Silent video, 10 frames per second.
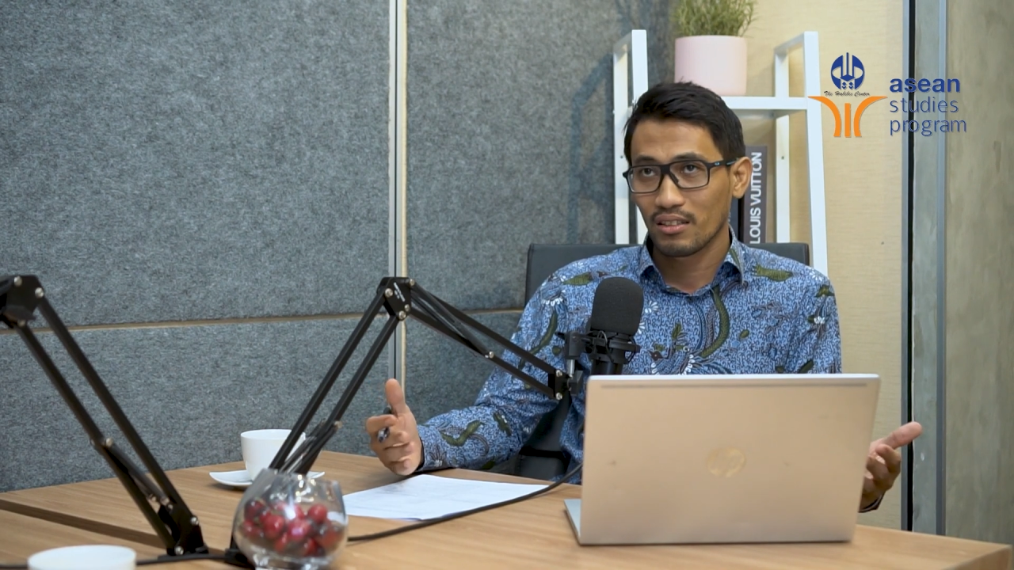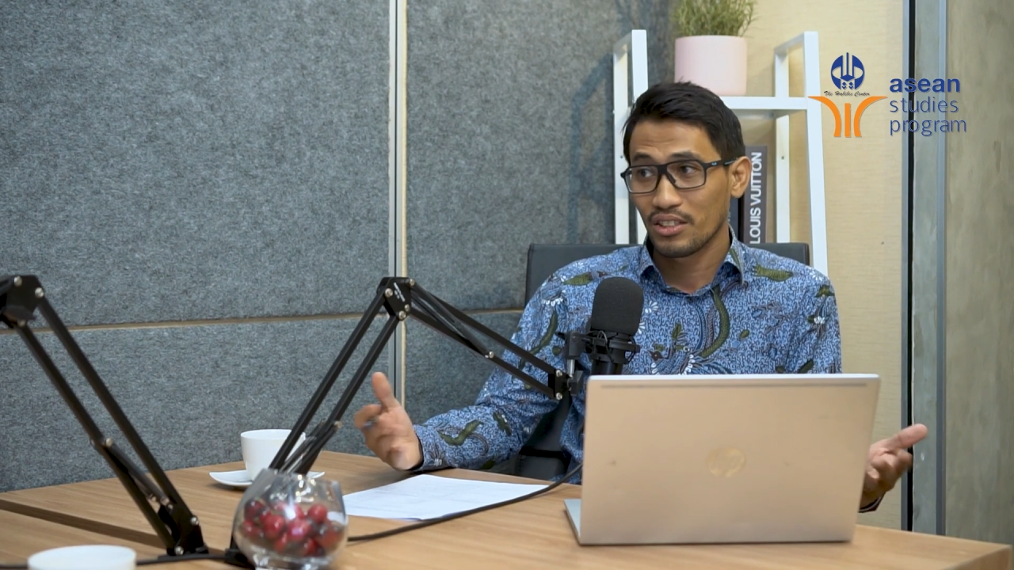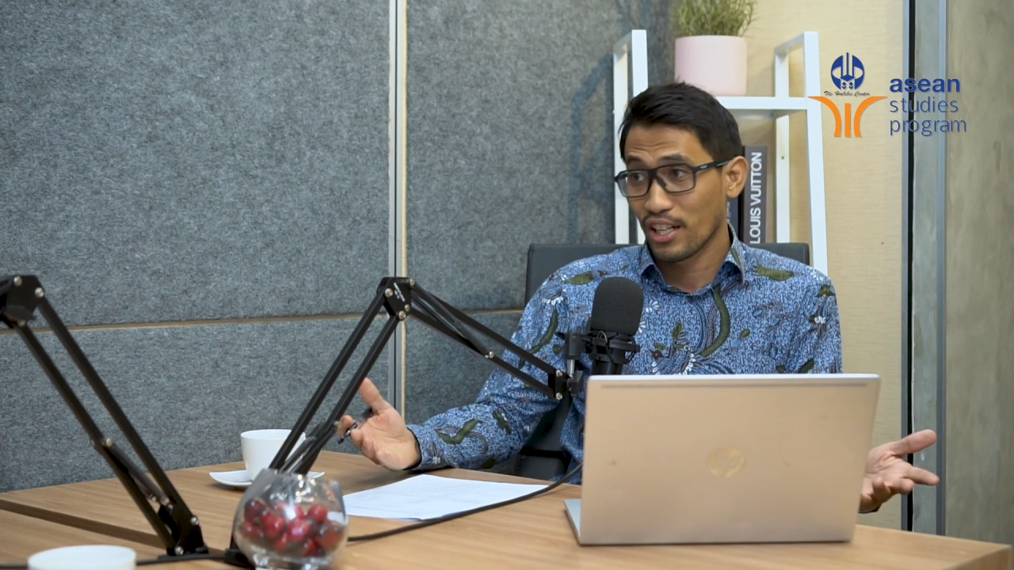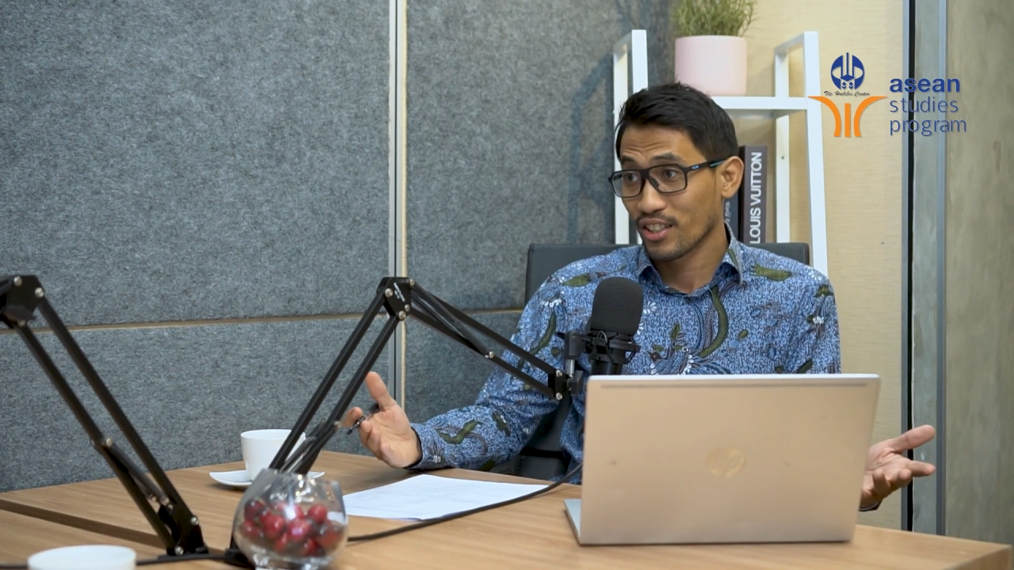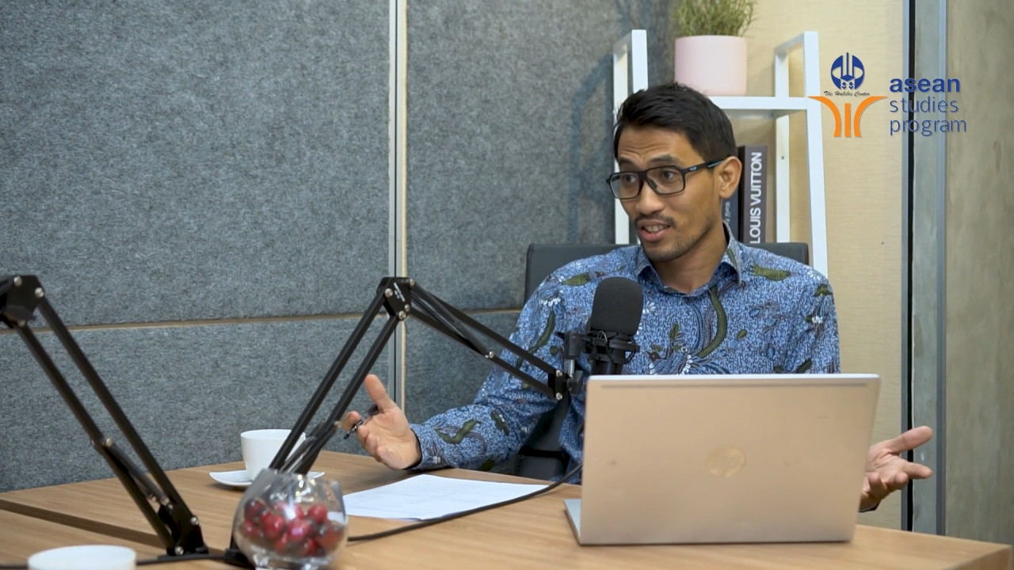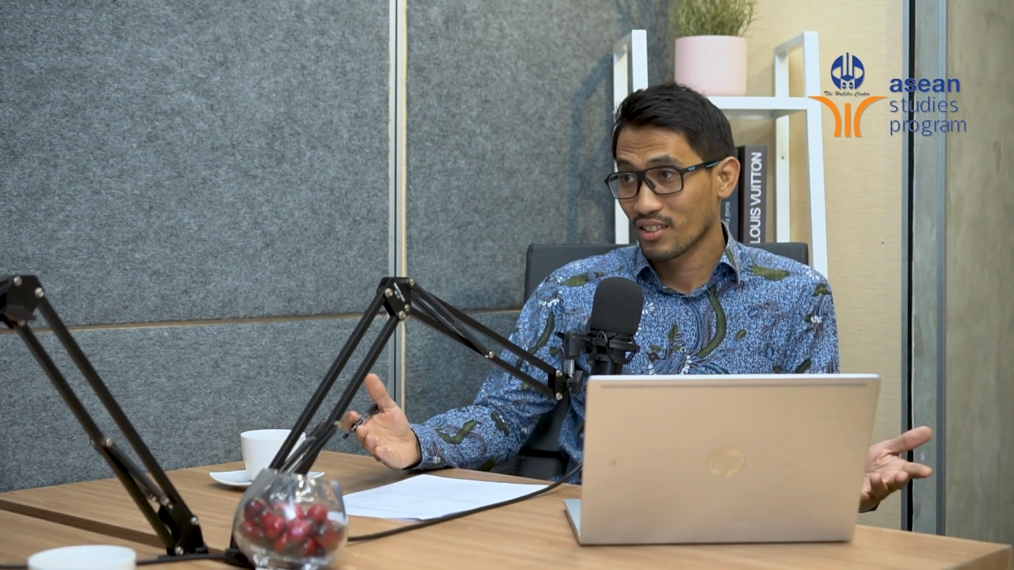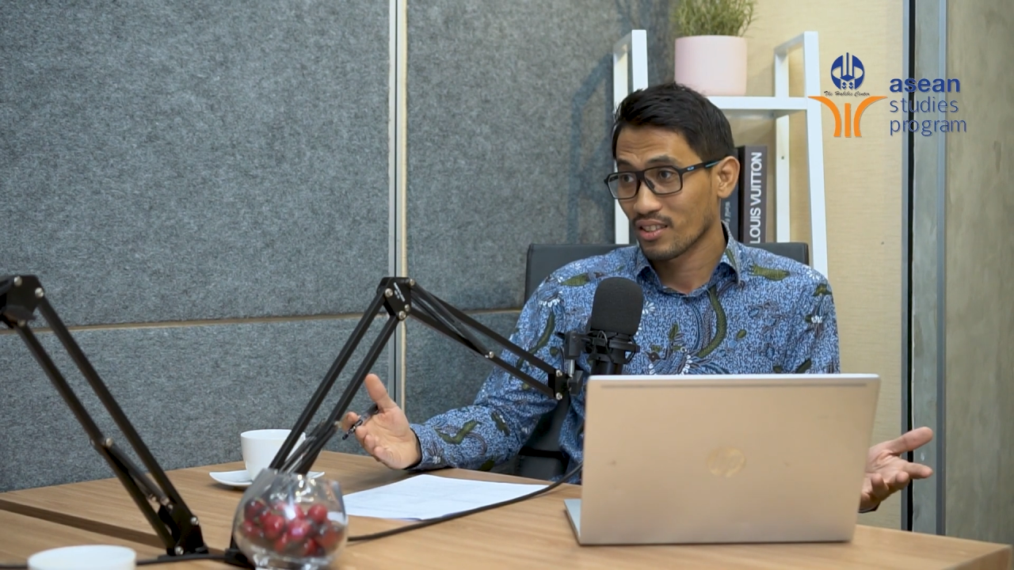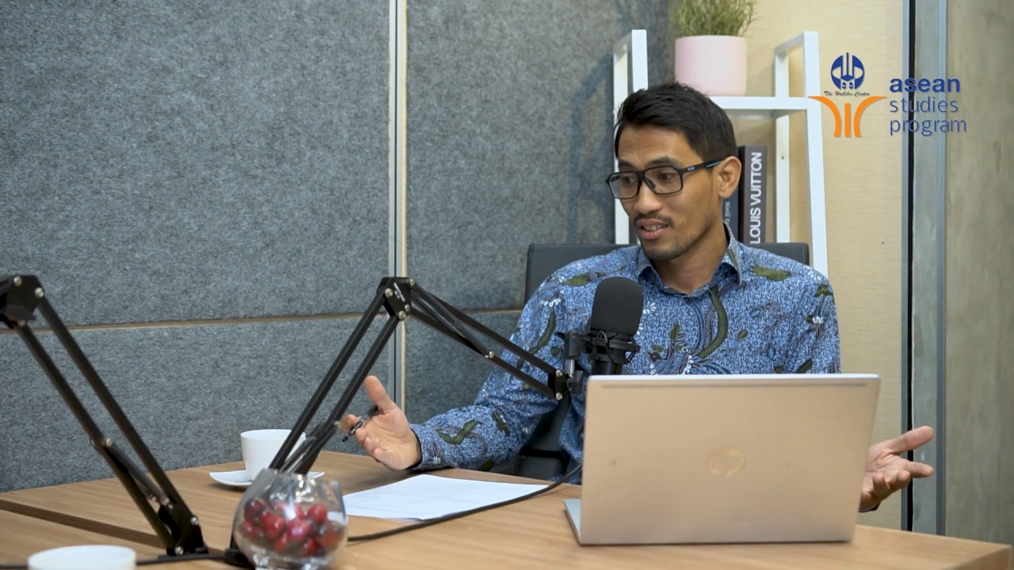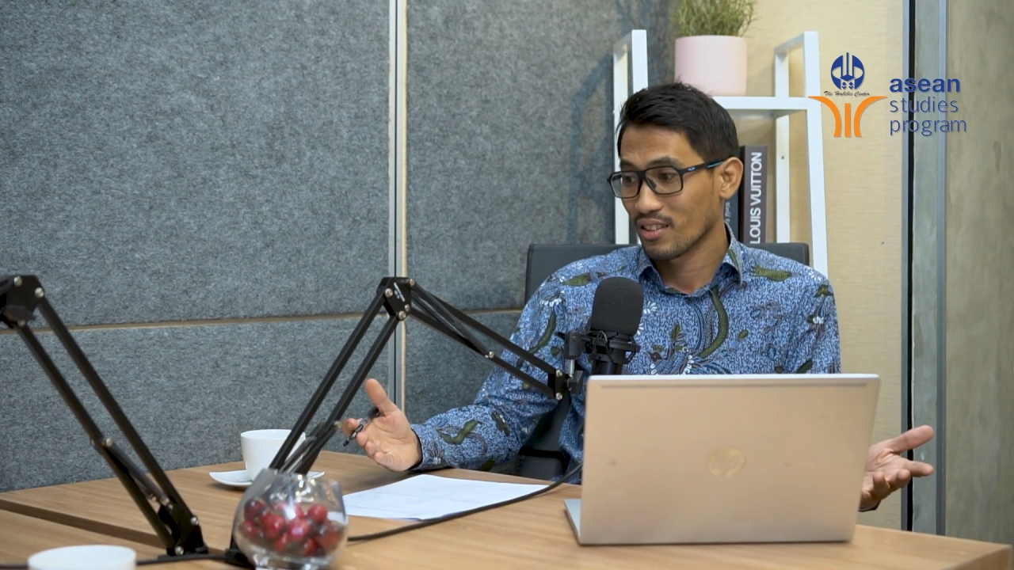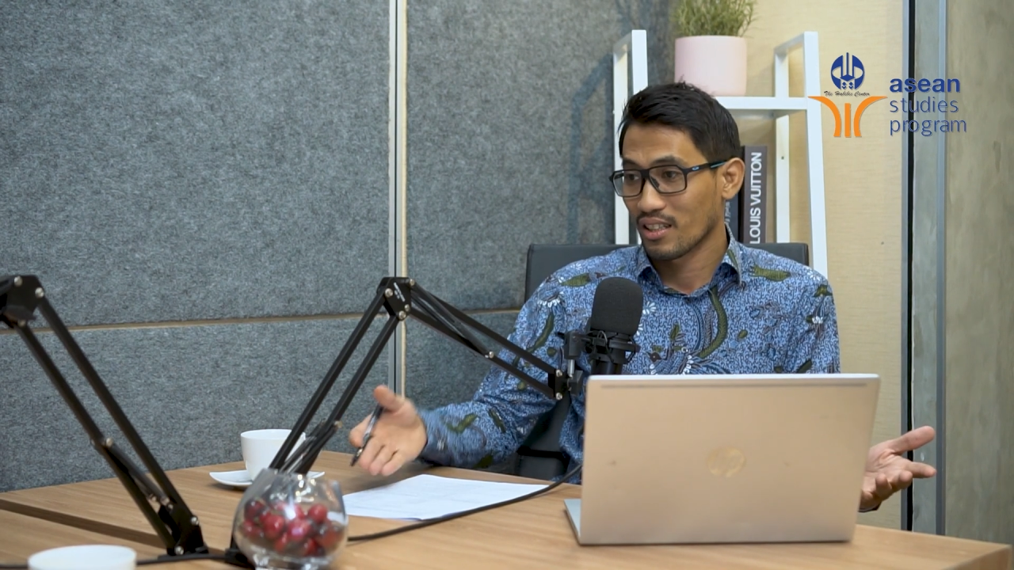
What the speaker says: years